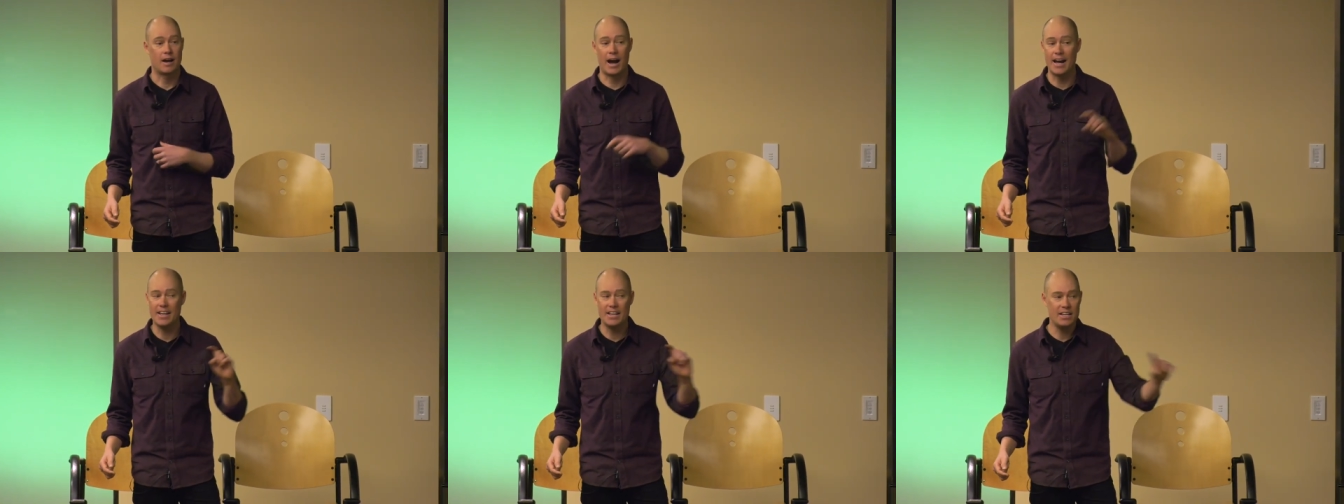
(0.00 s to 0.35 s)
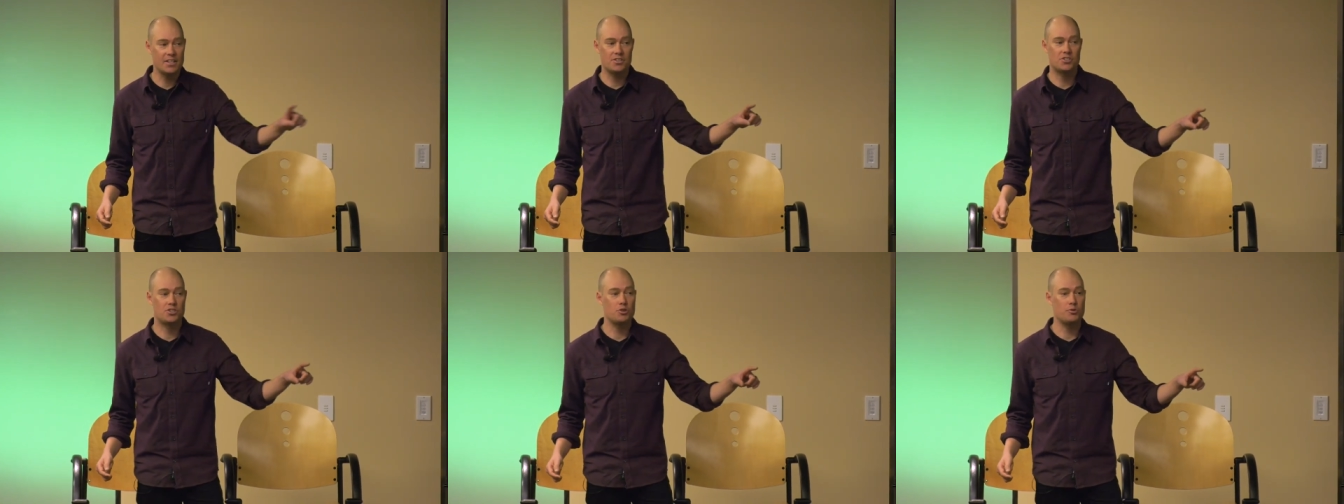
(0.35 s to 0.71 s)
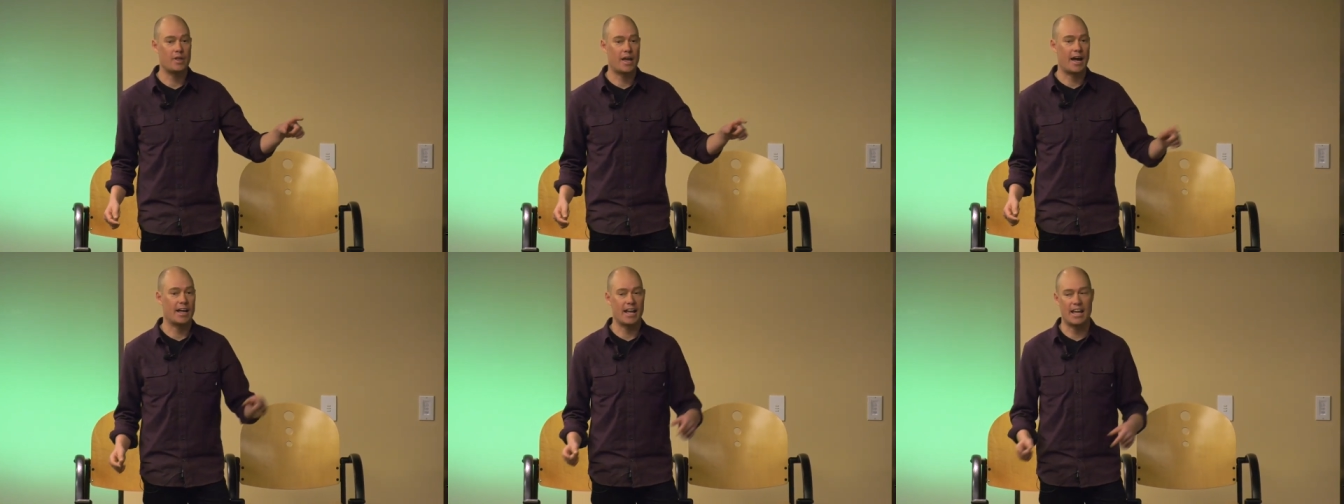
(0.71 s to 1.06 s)
I didn't
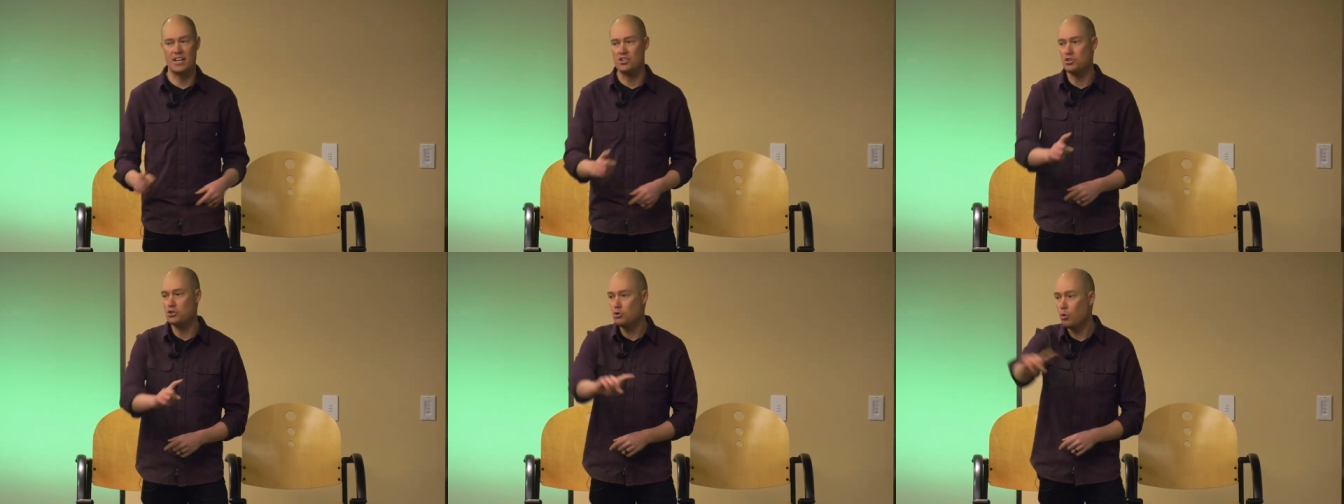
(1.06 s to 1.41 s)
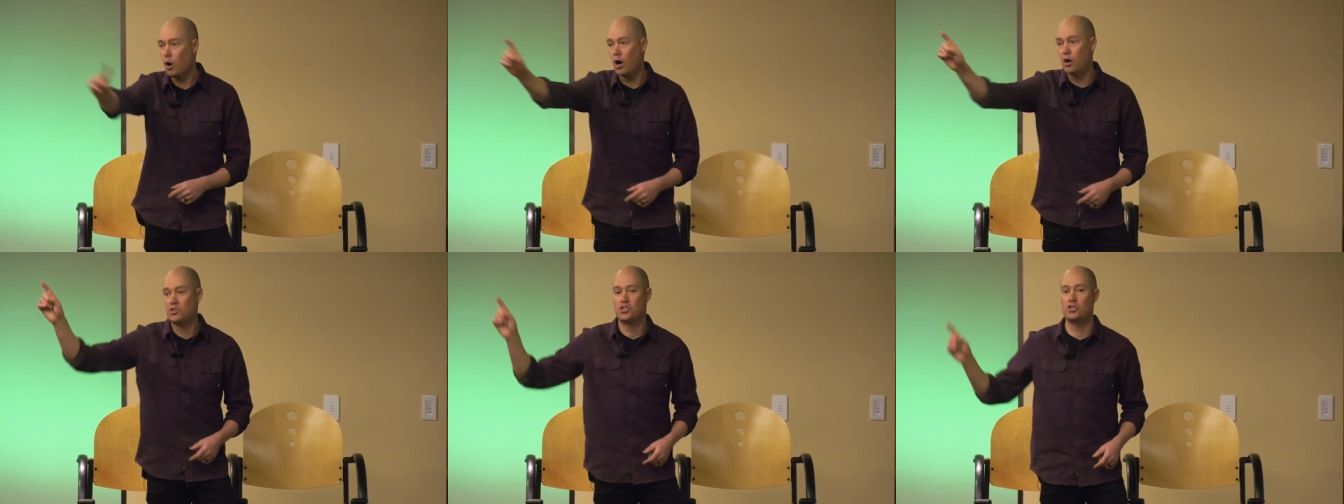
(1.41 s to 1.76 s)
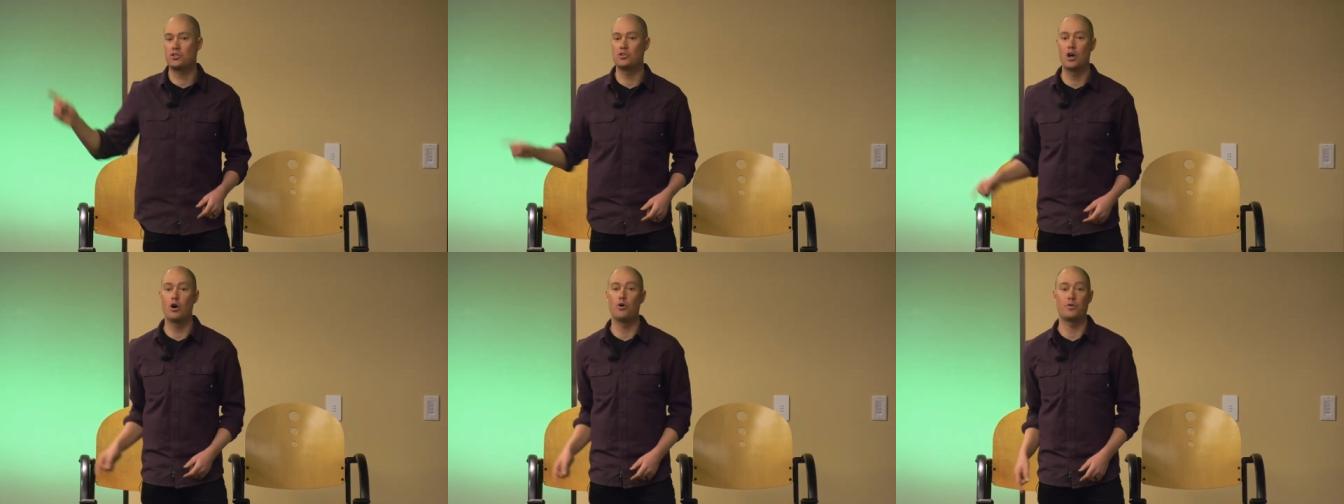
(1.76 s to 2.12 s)
do that, and you all
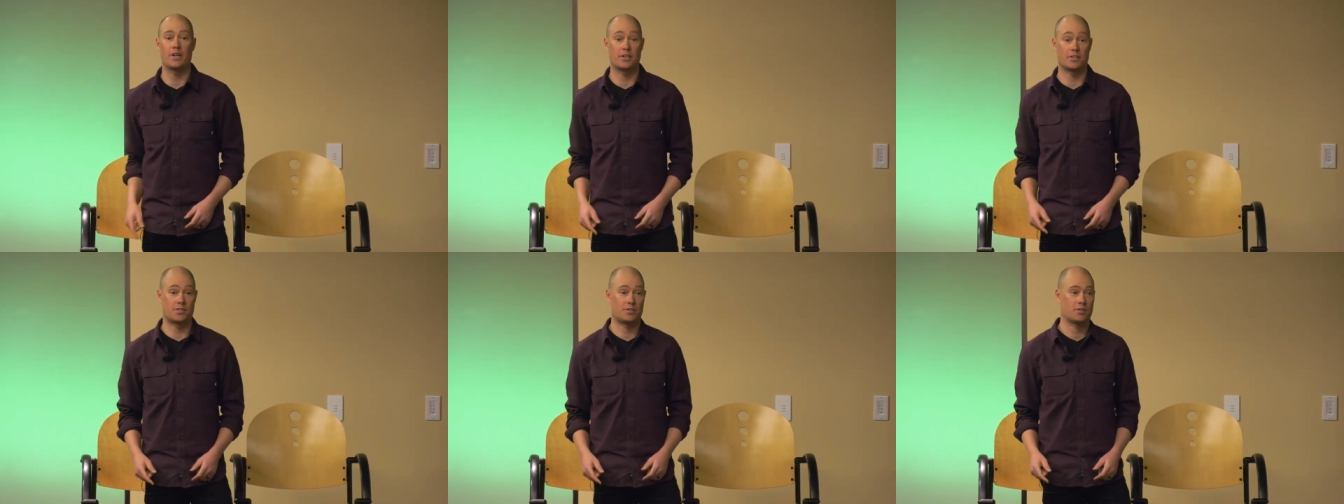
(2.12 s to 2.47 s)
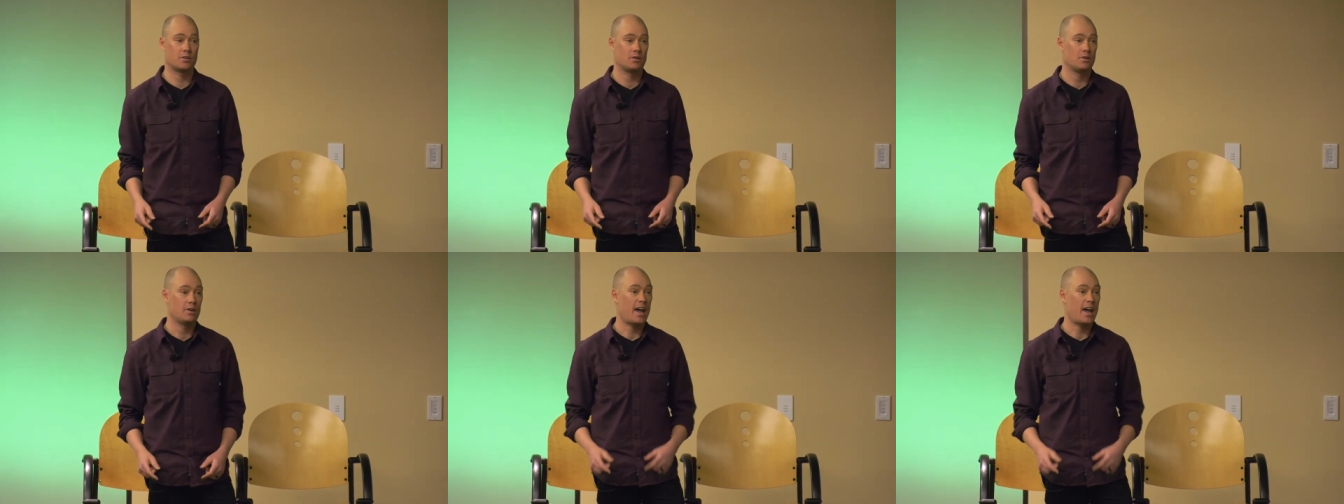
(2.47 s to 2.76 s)
should know this.